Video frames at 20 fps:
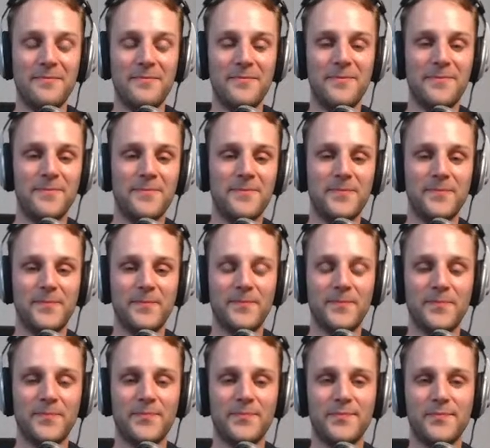
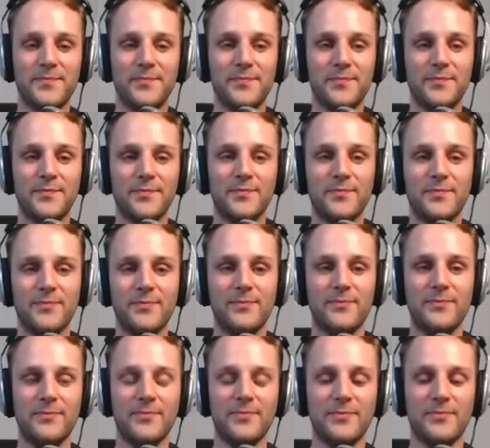
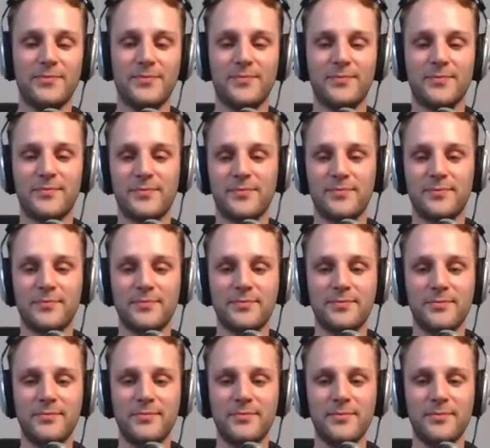
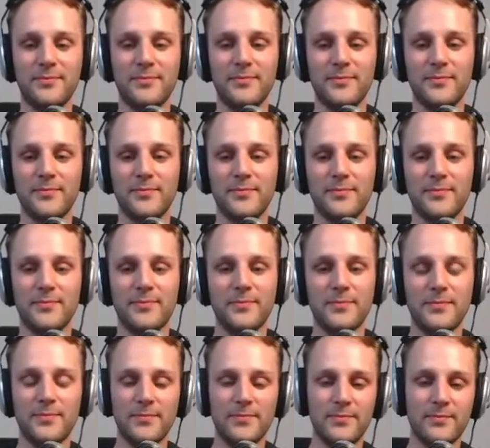
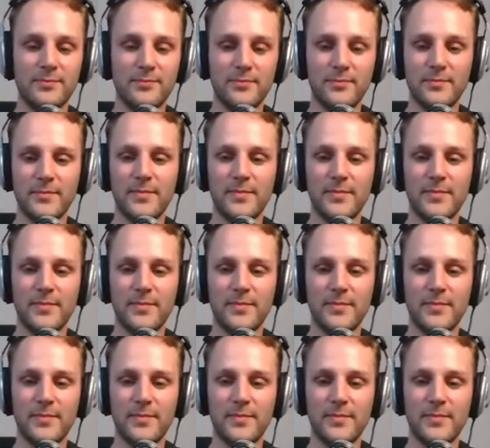No words are spoken by the person on screen.